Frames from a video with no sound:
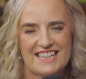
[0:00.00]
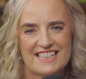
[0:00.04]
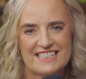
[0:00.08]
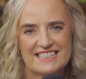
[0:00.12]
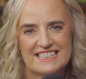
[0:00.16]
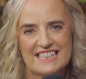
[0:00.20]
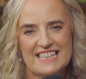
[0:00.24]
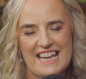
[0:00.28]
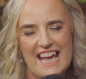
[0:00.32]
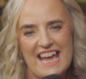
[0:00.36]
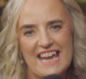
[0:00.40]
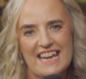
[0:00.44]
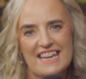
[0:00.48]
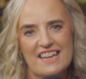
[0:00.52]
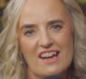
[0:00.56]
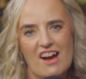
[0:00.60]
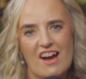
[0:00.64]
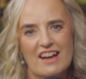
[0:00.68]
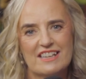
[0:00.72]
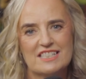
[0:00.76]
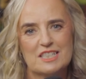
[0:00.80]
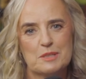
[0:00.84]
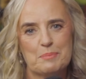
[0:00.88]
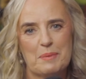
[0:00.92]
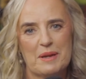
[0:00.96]
Today
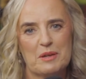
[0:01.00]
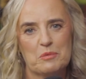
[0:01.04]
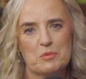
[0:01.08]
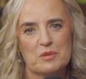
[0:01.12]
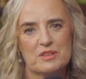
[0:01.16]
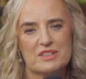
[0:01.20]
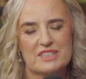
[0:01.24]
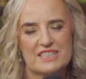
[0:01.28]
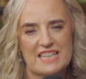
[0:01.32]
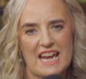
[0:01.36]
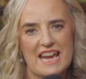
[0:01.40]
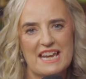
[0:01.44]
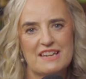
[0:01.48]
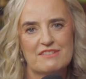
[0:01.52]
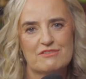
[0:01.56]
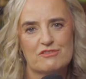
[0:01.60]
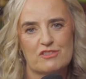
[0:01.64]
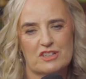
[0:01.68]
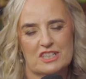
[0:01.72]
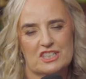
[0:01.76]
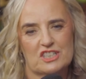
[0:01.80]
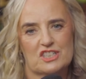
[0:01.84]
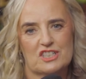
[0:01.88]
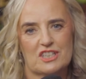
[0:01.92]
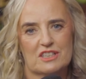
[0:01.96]
I speak with Dave
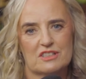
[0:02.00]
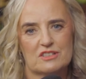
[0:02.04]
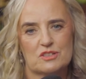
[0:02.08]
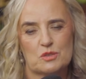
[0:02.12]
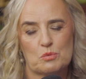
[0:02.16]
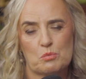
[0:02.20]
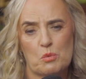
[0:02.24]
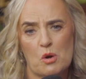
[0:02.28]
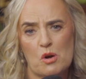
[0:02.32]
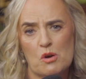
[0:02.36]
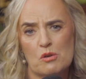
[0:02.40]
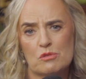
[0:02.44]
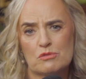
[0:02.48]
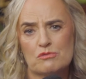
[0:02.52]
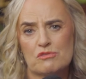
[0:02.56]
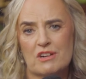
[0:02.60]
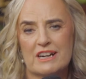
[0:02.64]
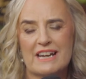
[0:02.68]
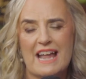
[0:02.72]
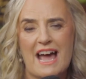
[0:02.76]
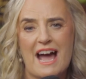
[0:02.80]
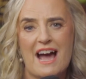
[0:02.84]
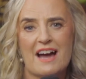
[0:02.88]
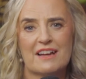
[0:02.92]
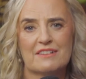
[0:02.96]
Richards,
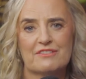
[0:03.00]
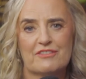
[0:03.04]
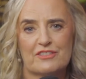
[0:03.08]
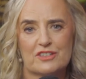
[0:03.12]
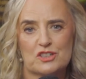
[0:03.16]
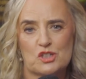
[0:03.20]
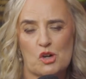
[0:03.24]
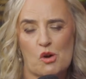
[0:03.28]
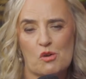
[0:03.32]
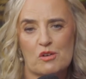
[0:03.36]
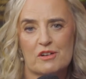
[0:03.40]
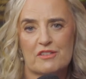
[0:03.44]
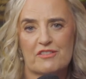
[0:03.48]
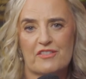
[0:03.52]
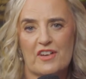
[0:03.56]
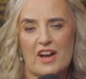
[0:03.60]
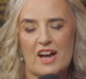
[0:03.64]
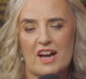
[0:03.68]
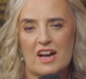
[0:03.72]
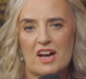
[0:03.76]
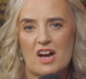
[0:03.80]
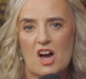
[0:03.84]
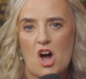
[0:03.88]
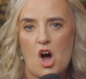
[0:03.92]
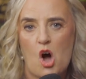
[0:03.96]
world-renowned
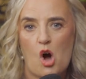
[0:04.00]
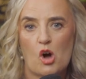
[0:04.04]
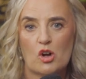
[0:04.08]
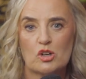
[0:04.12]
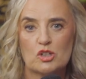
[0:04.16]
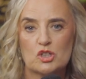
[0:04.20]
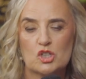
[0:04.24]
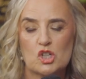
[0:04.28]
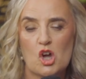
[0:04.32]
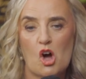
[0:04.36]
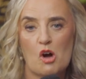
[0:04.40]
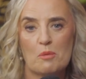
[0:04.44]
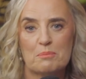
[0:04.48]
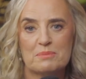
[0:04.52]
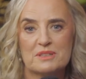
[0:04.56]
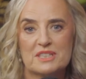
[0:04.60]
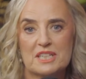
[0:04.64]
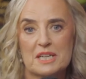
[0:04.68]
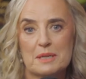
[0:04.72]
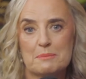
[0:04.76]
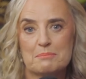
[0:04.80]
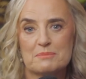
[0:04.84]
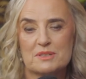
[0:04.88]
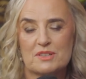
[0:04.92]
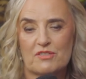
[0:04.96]
photographer, on top
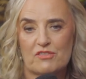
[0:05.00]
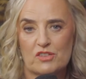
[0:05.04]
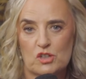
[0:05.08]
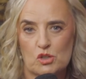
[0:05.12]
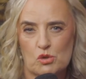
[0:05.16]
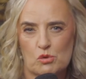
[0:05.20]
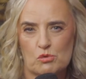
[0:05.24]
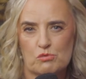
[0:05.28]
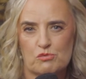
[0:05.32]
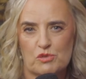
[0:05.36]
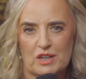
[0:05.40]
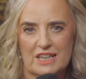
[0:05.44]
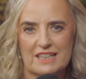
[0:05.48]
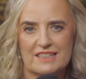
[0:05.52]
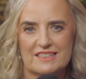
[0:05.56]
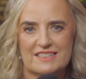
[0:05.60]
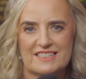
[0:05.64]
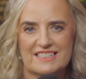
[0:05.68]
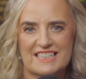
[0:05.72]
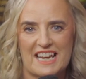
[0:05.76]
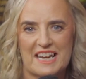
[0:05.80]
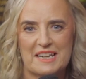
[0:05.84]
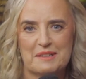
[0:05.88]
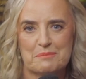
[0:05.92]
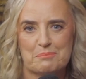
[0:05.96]
tips for your real
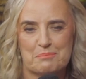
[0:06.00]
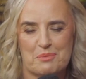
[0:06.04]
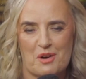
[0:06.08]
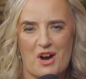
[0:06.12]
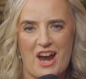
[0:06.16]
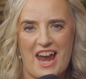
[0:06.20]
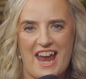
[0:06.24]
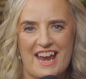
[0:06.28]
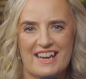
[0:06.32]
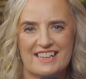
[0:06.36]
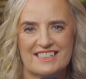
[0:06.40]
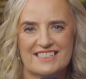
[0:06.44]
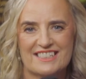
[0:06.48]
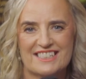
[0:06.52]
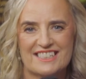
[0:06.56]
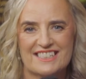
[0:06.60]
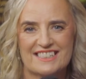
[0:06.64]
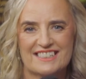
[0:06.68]
estate brand.